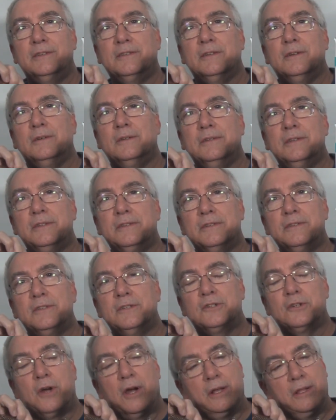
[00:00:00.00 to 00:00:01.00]
So this is the
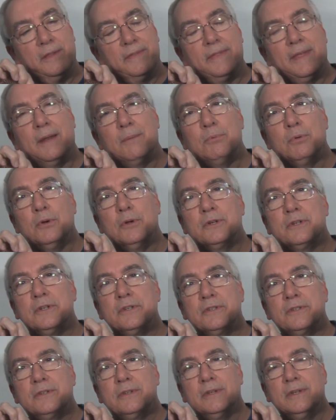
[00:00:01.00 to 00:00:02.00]
chocolate that I
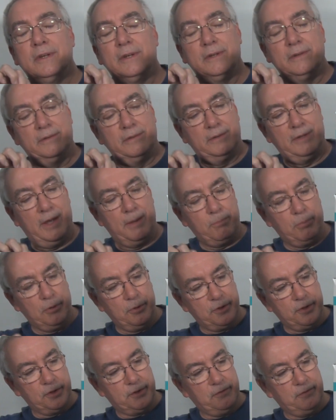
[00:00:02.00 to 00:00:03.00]
purchased
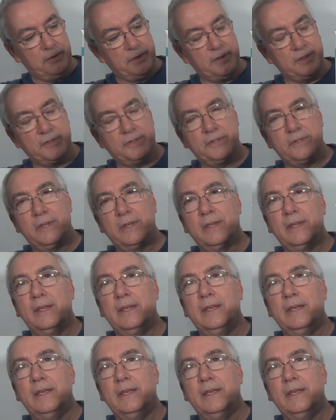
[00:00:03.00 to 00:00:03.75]
for this